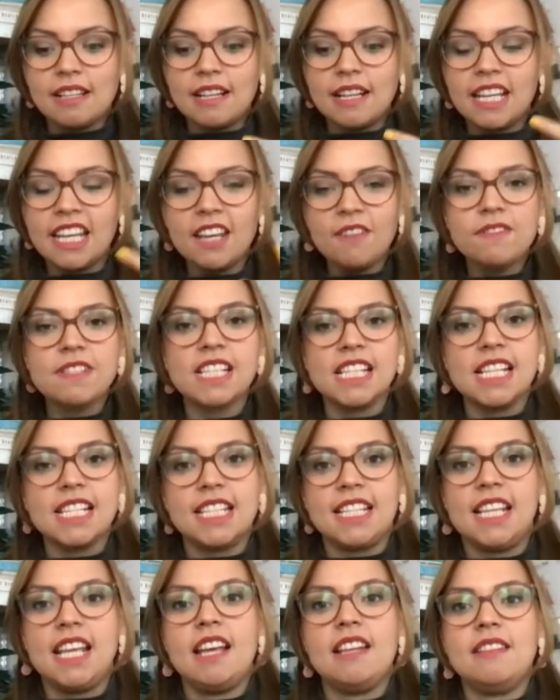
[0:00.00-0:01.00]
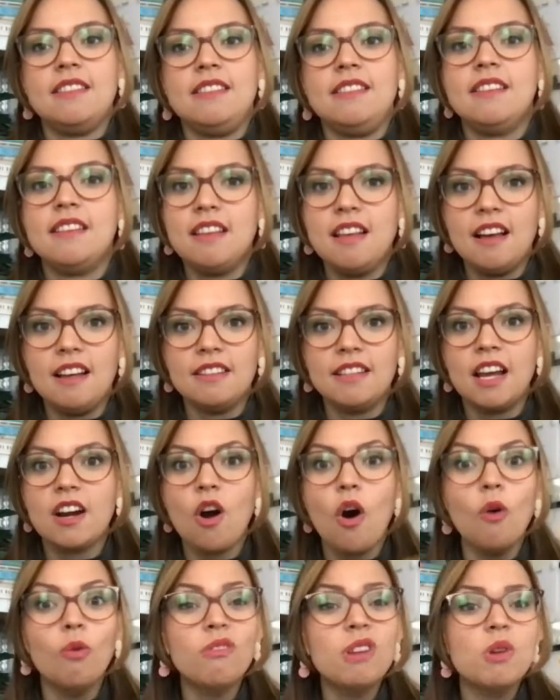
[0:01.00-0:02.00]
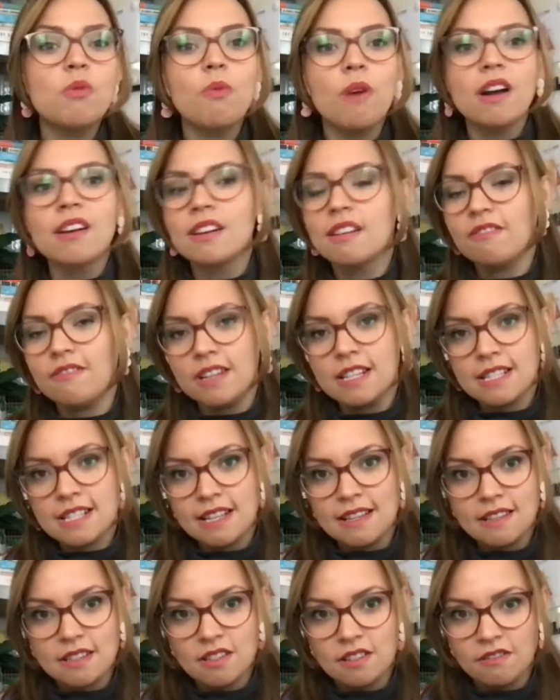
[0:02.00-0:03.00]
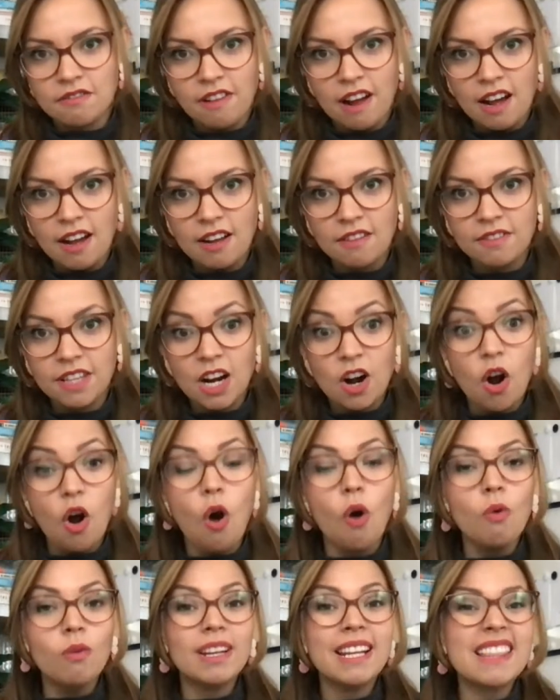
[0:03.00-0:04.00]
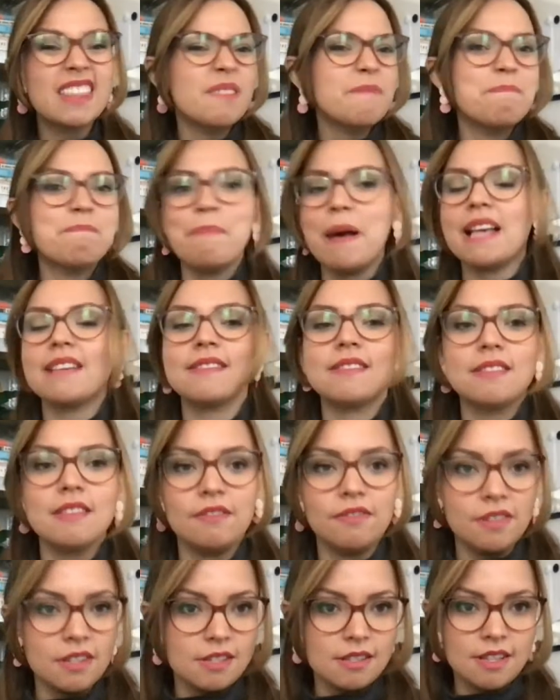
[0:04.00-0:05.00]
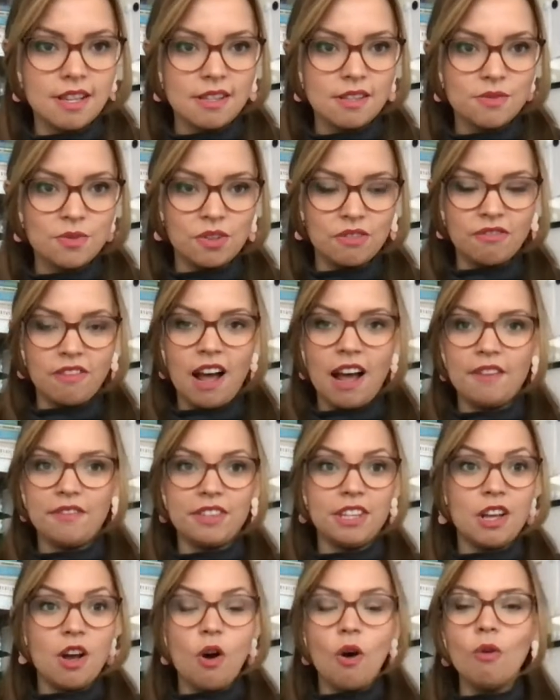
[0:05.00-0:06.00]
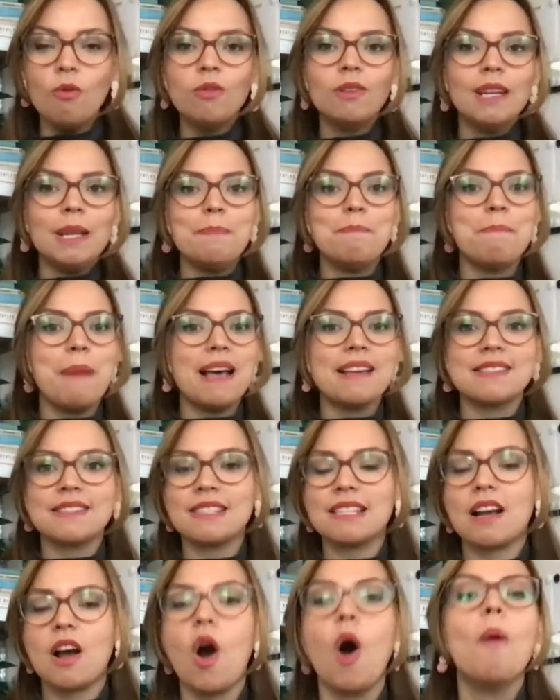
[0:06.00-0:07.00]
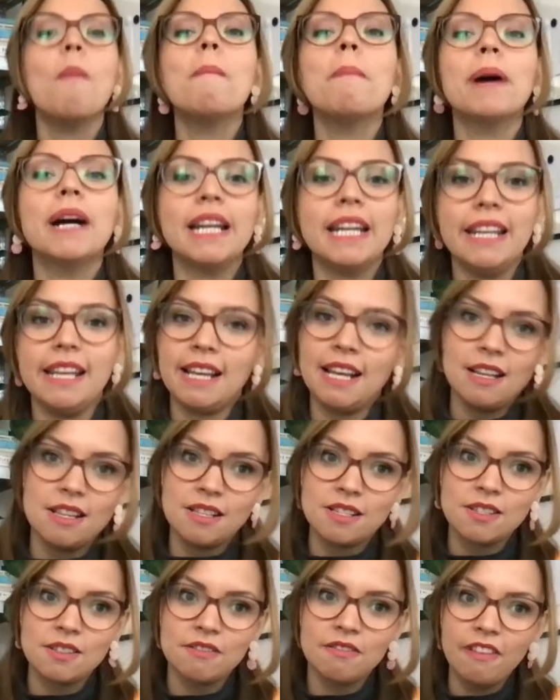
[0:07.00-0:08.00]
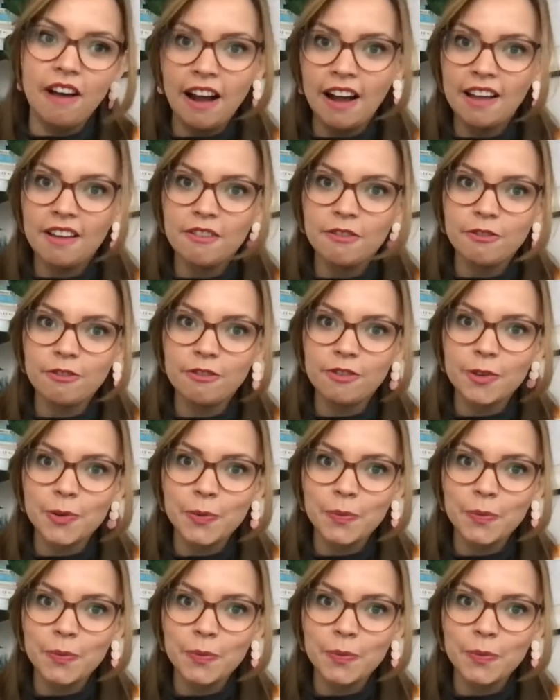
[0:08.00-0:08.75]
gives us the idea that only one of us can survive, that only the best of us can survive, the only best company can survive.